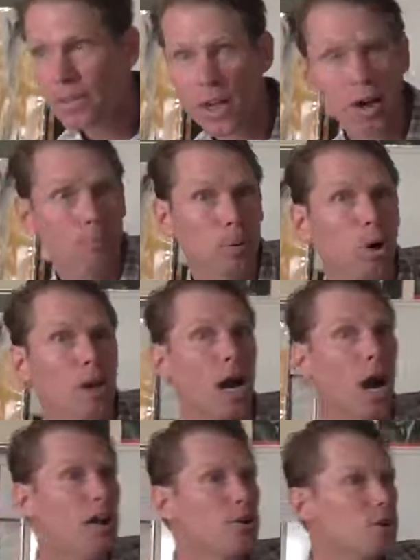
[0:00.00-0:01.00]
they're
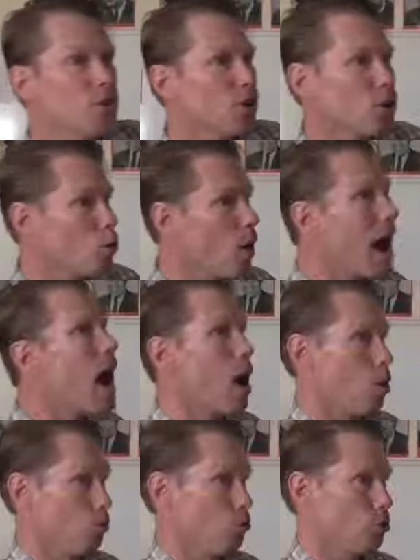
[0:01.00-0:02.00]
put under the
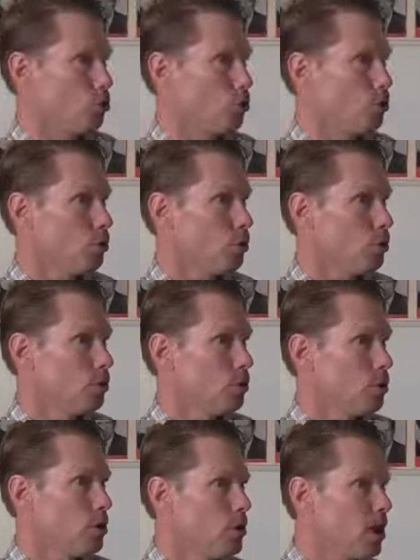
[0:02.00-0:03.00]
ground.
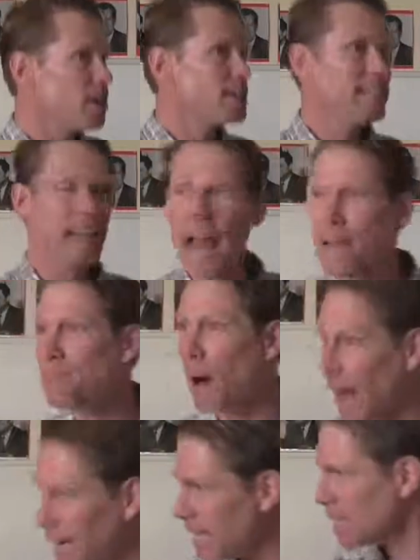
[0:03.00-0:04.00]
They're dead
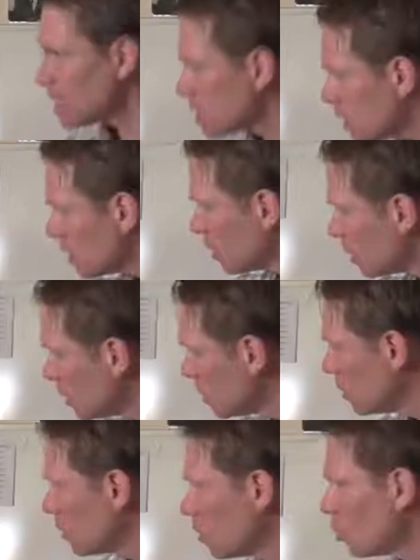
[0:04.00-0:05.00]
bodies
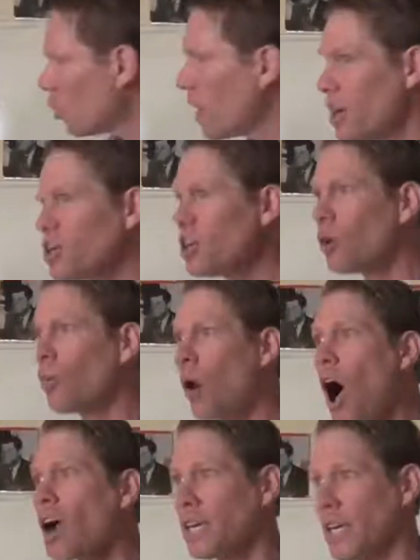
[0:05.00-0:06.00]
where you're
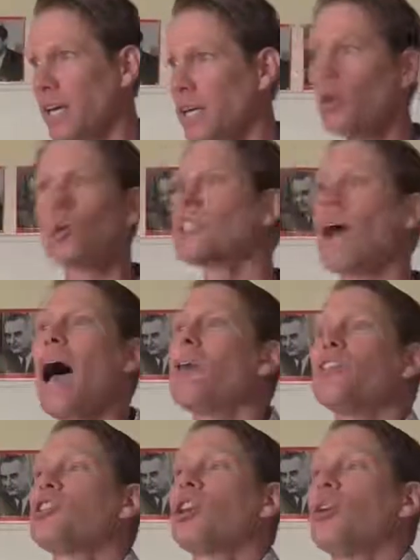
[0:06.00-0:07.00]
walking. Of course,
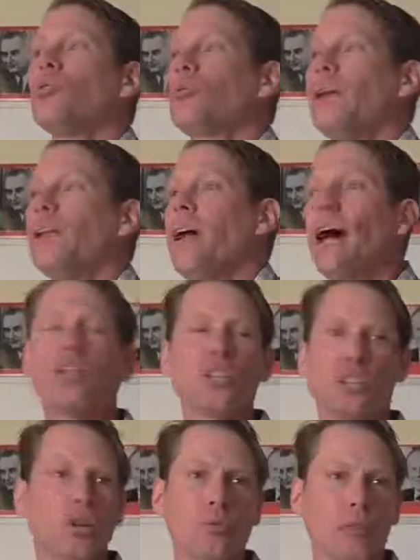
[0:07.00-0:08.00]
how do children, how do
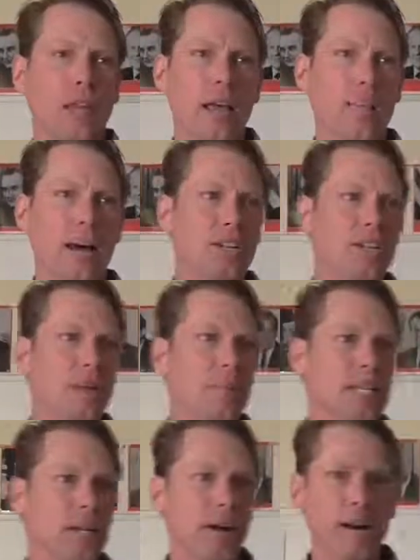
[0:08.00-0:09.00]
children think about a
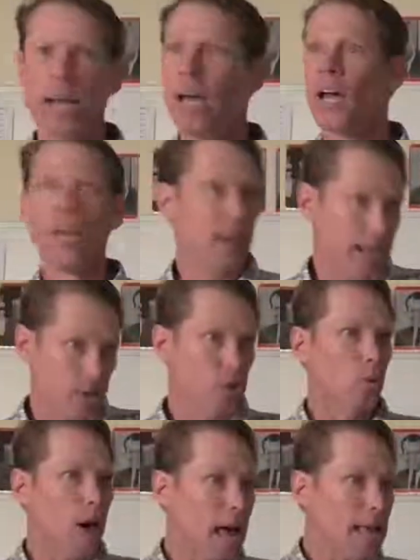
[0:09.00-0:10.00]
cemetery? They
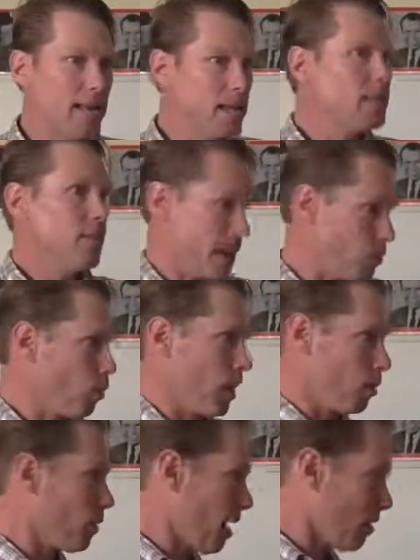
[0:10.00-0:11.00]
do what? They
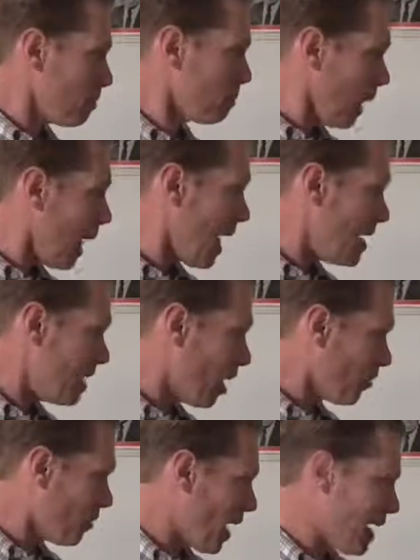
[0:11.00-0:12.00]
run around and play,
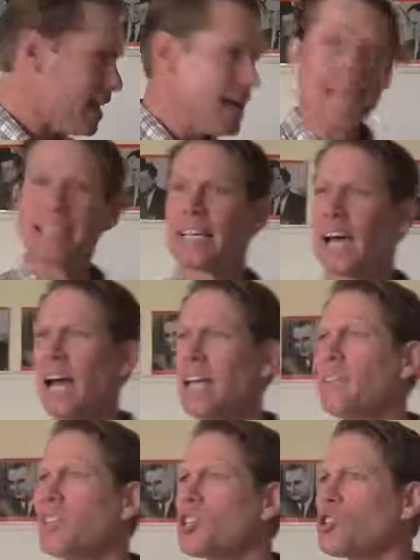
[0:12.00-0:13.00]
don't they? It's
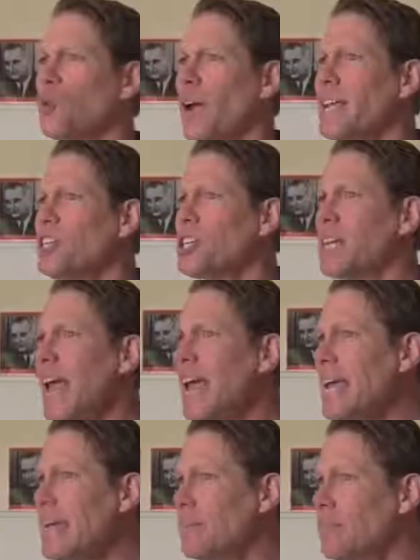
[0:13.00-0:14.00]
kind of a strange
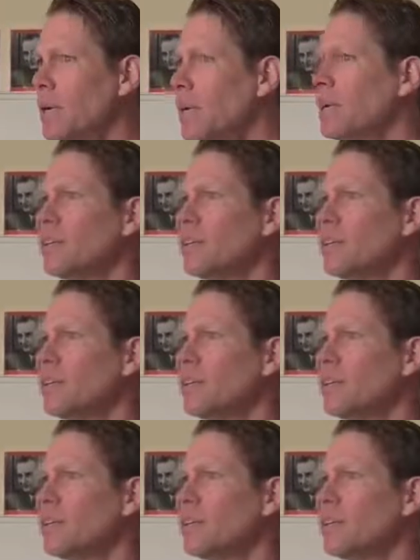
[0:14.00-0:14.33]
game.